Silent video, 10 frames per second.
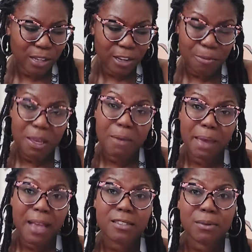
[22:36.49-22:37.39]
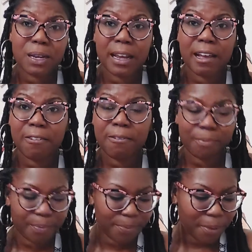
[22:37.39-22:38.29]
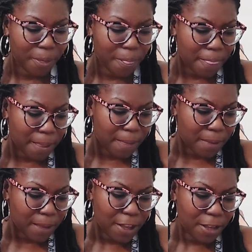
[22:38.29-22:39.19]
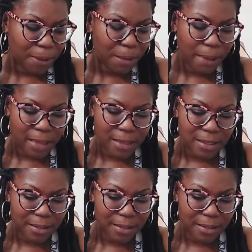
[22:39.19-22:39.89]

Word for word: it could be a mess right now. It could be a mess.